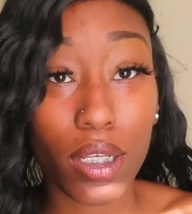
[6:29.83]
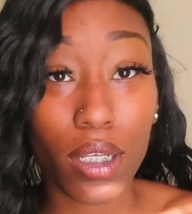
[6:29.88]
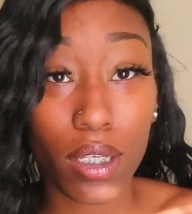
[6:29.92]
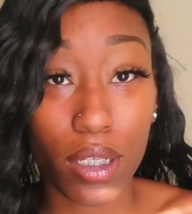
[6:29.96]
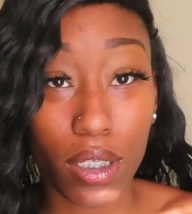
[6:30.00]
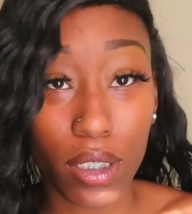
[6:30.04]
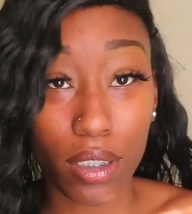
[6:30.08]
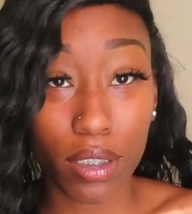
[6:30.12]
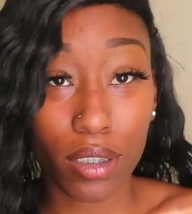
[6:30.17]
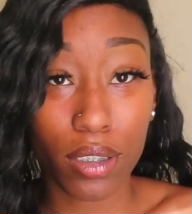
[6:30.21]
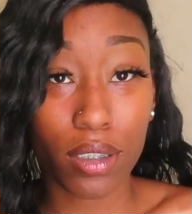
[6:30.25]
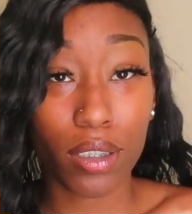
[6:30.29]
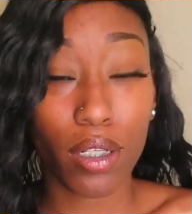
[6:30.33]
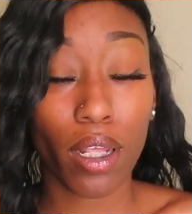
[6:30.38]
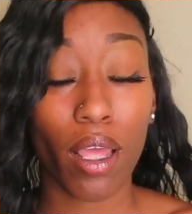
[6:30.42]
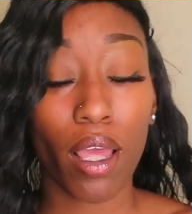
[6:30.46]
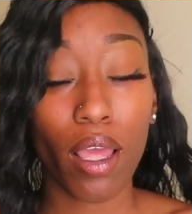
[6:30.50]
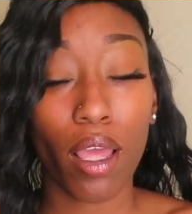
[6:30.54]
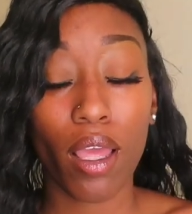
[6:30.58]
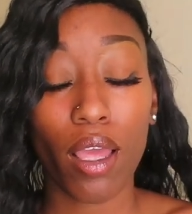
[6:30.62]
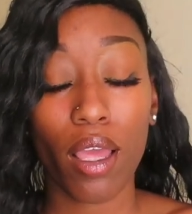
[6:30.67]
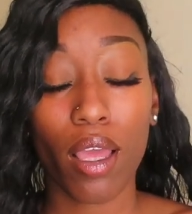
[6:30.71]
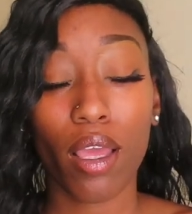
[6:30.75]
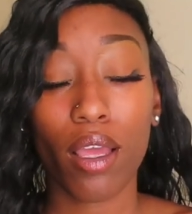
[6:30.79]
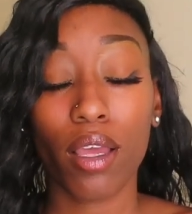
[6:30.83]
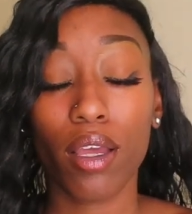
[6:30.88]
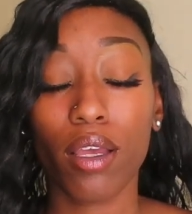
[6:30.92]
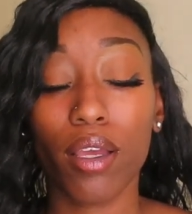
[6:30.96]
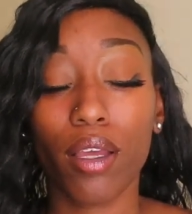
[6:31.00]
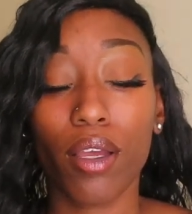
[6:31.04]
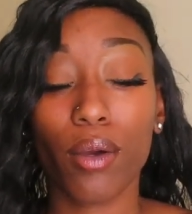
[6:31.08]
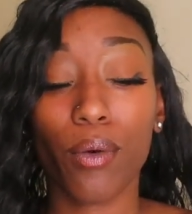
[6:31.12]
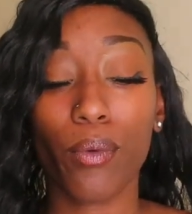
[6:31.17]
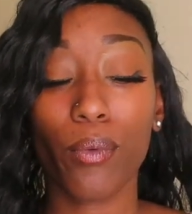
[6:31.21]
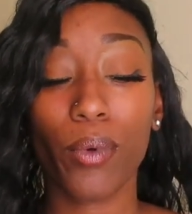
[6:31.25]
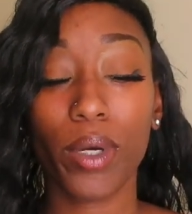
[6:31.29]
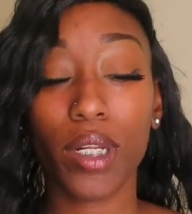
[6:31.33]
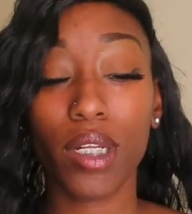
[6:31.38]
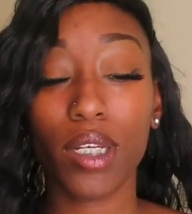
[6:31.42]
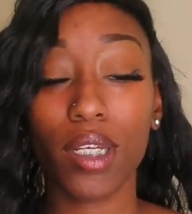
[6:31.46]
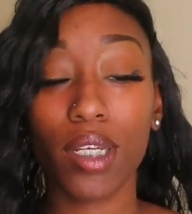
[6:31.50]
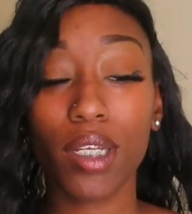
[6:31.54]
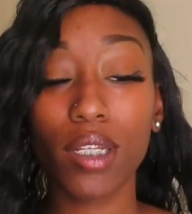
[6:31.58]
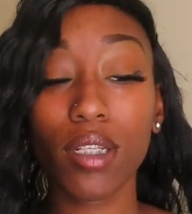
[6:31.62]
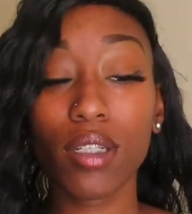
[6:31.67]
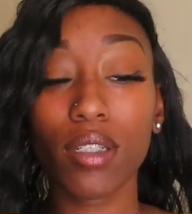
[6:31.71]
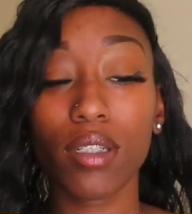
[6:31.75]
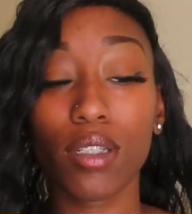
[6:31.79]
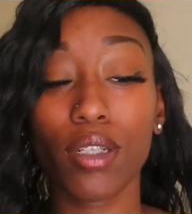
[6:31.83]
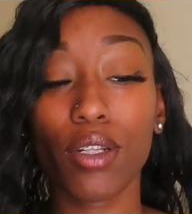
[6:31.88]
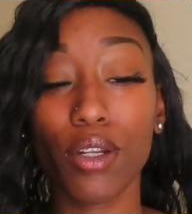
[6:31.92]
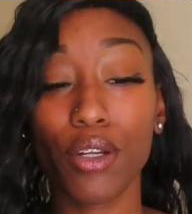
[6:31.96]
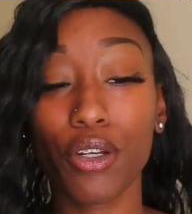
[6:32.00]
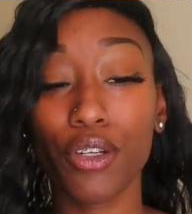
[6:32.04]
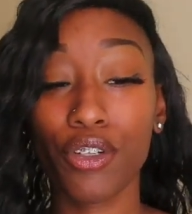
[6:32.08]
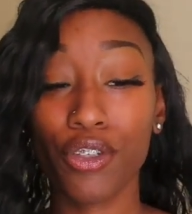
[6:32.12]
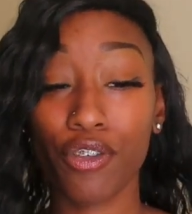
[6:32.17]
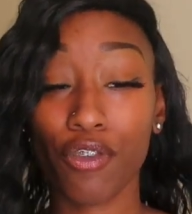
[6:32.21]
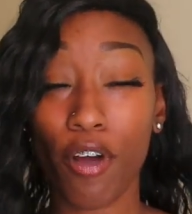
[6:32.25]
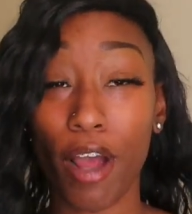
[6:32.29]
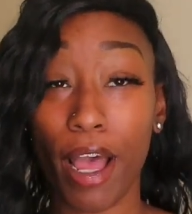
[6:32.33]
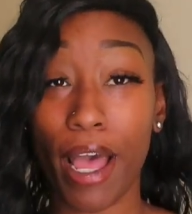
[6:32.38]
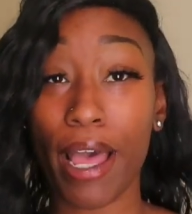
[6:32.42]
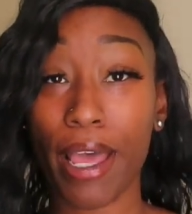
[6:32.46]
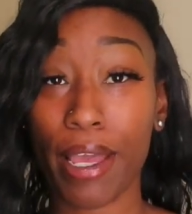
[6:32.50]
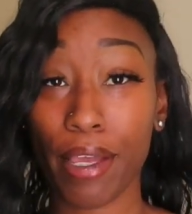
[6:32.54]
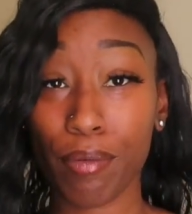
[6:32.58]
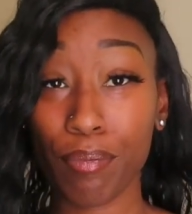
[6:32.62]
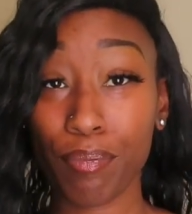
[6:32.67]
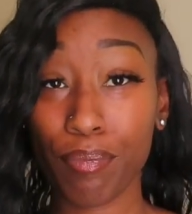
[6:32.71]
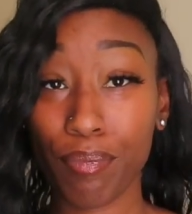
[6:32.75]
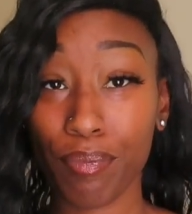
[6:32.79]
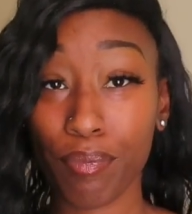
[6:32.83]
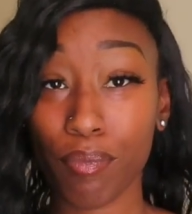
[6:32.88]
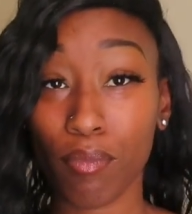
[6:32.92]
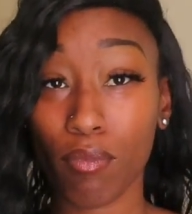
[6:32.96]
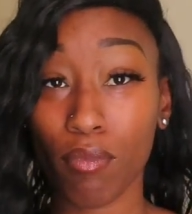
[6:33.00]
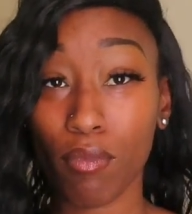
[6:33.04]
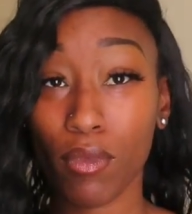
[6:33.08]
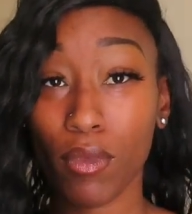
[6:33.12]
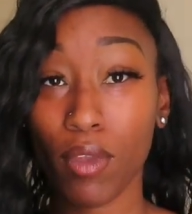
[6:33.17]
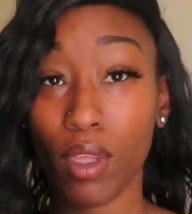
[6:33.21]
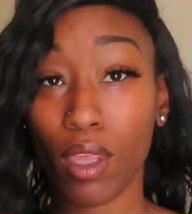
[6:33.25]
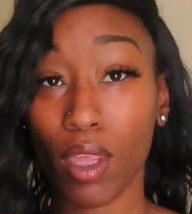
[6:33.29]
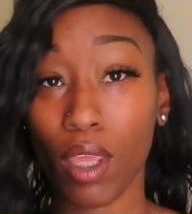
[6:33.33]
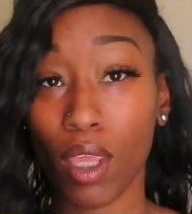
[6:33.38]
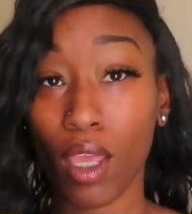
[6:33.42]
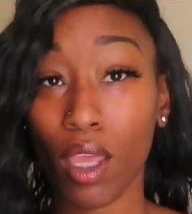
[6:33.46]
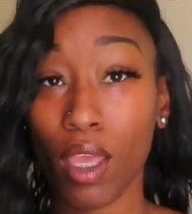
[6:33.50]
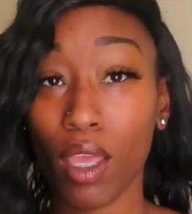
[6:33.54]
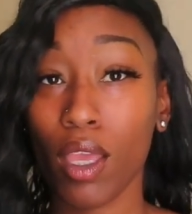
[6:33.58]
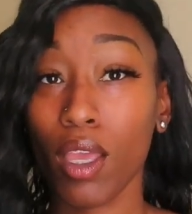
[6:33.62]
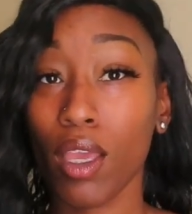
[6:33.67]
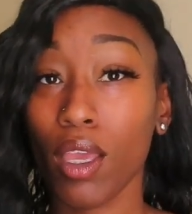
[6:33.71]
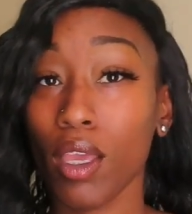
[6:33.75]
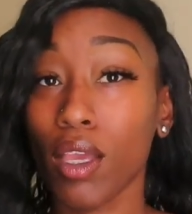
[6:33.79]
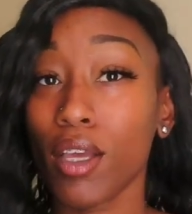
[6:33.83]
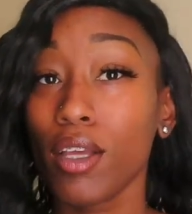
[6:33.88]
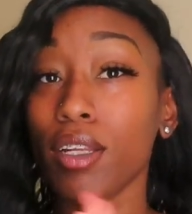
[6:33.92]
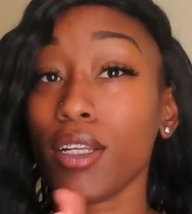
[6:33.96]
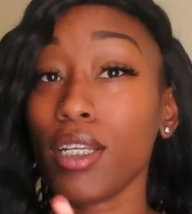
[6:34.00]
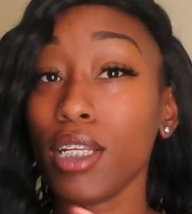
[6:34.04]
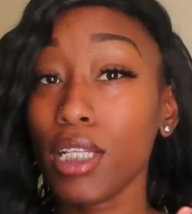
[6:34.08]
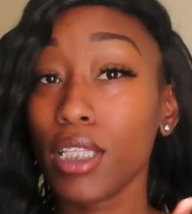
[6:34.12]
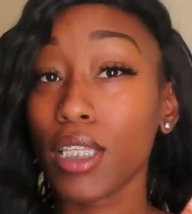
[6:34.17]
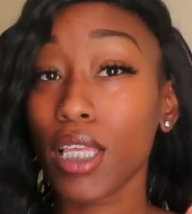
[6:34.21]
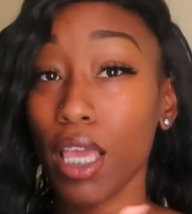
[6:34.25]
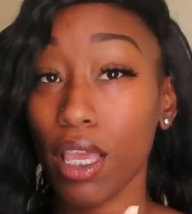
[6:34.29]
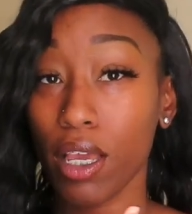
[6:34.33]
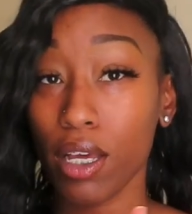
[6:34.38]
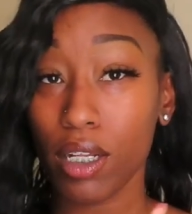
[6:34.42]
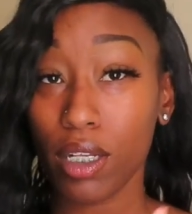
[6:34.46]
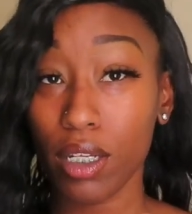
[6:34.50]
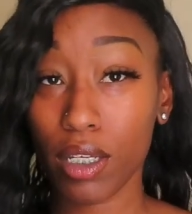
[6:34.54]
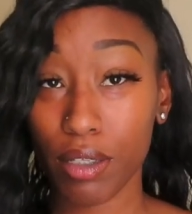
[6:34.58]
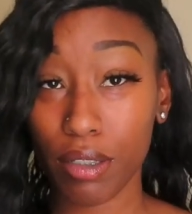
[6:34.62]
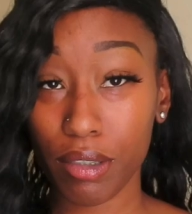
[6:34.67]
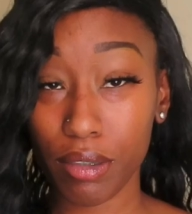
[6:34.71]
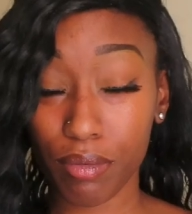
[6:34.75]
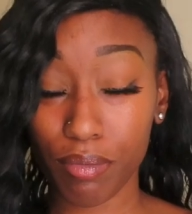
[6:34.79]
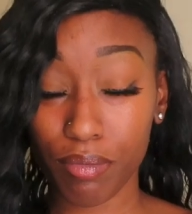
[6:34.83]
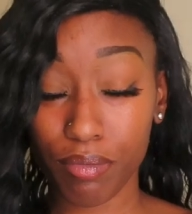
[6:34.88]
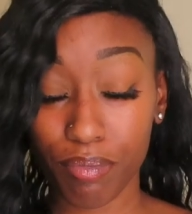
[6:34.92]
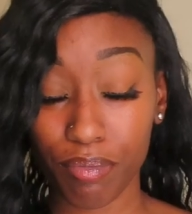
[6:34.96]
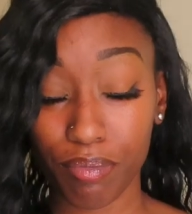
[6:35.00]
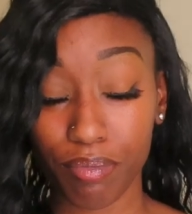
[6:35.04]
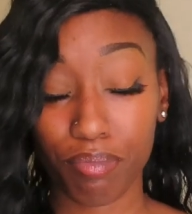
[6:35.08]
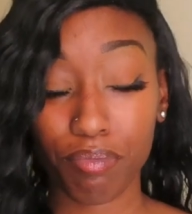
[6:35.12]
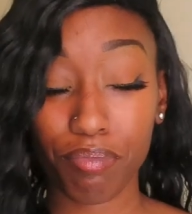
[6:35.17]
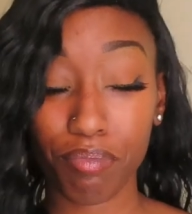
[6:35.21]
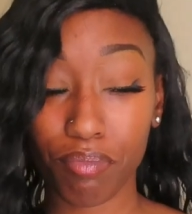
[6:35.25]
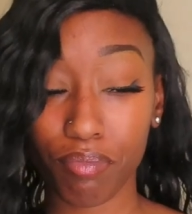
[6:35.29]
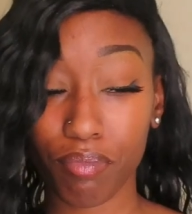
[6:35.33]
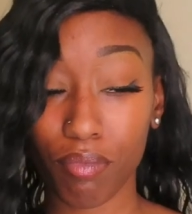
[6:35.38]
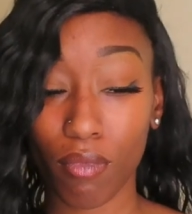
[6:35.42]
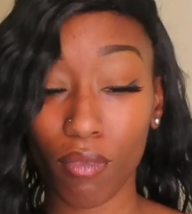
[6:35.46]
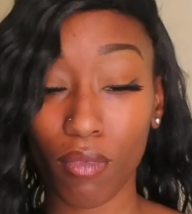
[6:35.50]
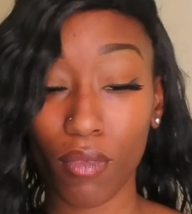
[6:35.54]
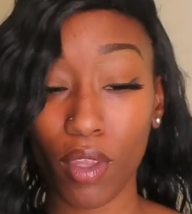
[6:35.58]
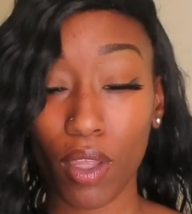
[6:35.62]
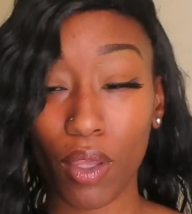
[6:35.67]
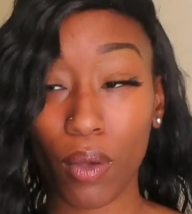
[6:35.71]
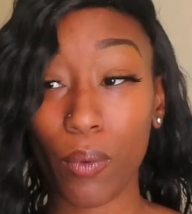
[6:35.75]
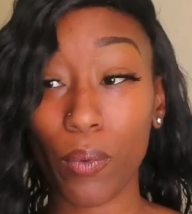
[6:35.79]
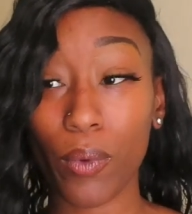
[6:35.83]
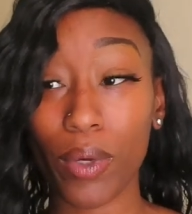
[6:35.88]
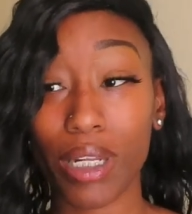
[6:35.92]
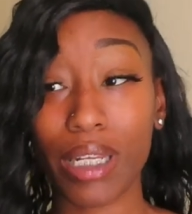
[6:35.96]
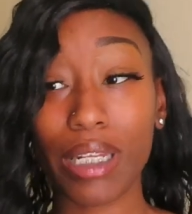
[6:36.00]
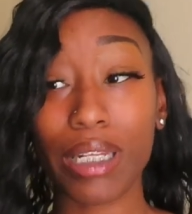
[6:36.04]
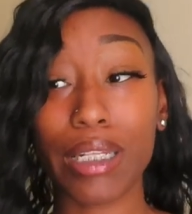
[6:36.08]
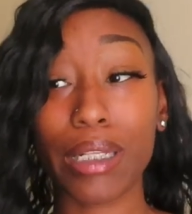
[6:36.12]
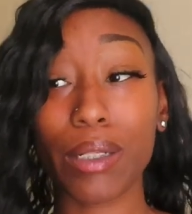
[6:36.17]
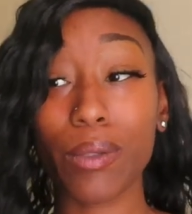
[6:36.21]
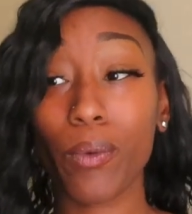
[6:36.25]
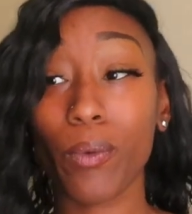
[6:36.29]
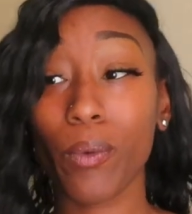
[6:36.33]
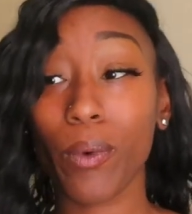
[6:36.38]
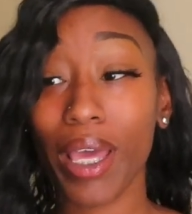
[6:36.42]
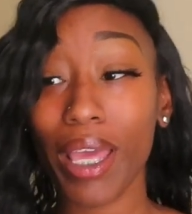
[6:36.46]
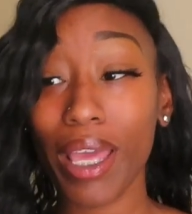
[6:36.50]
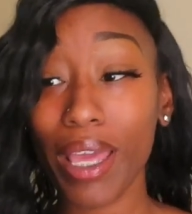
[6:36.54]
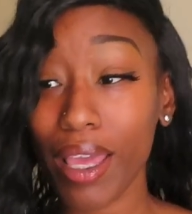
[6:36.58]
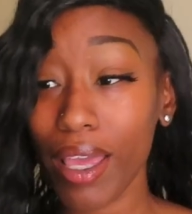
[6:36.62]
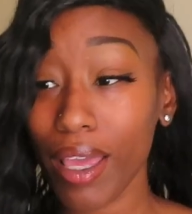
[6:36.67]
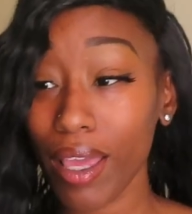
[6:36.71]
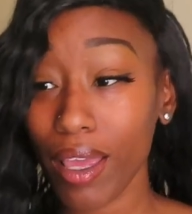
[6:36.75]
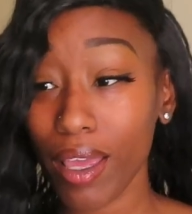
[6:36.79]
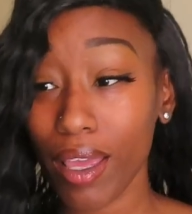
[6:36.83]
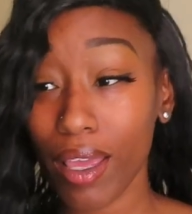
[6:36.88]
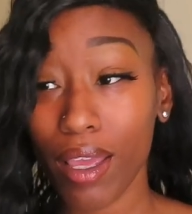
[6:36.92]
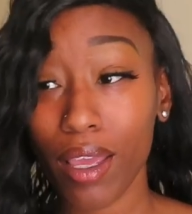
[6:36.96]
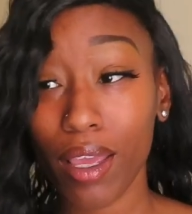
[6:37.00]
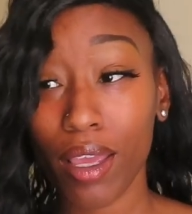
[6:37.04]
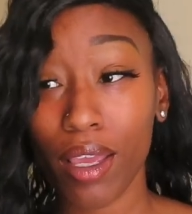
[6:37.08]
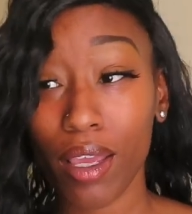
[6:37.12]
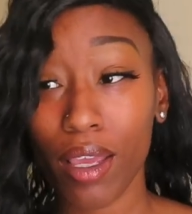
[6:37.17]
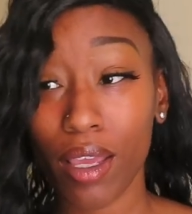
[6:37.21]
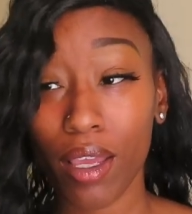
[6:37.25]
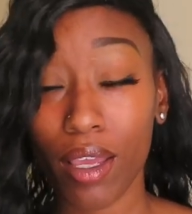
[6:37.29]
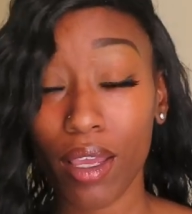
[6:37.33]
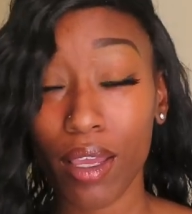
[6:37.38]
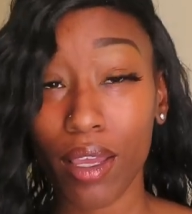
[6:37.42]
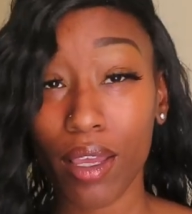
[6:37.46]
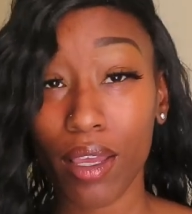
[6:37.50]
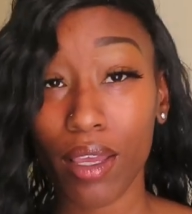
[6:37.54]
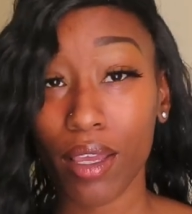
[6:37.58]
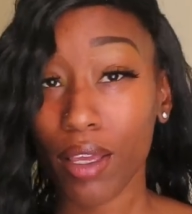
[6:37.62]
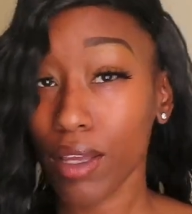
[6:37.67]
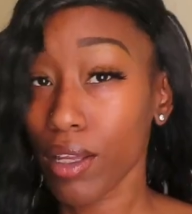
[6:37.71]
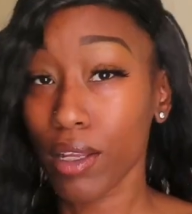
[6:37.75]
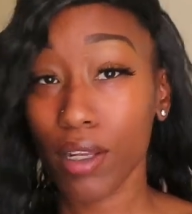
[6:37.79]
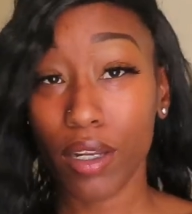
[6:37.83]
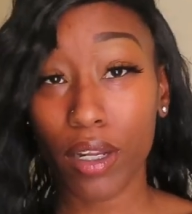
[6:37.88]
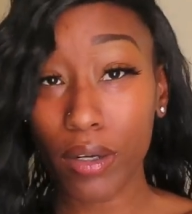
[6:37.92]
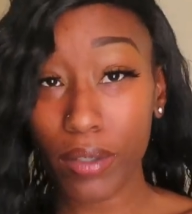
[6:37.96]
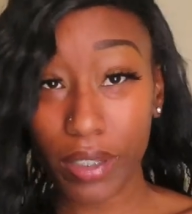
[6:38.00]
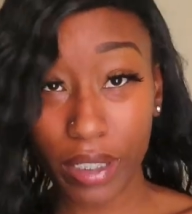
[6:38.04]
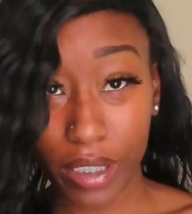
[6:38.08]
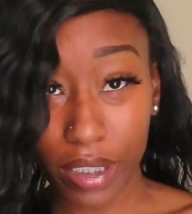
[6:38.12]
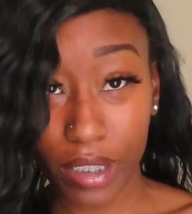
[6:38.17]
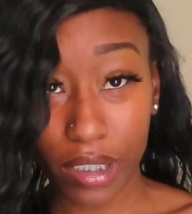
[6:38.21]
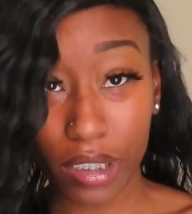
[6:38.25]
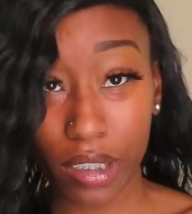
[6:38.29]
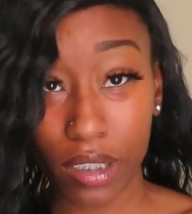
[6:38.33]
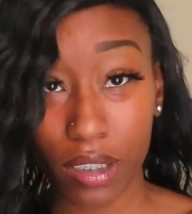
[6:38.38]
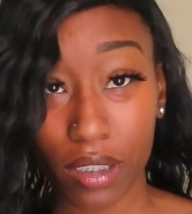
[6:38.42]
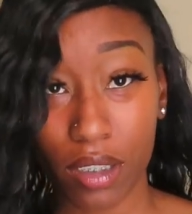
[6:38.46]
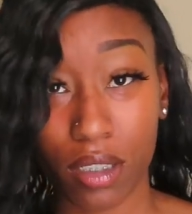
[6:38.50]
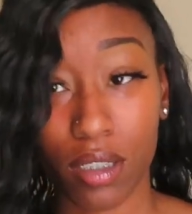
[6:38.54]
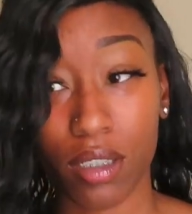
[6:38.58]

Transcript: is when it's dry, detangle it. When it's wet, don't touch it.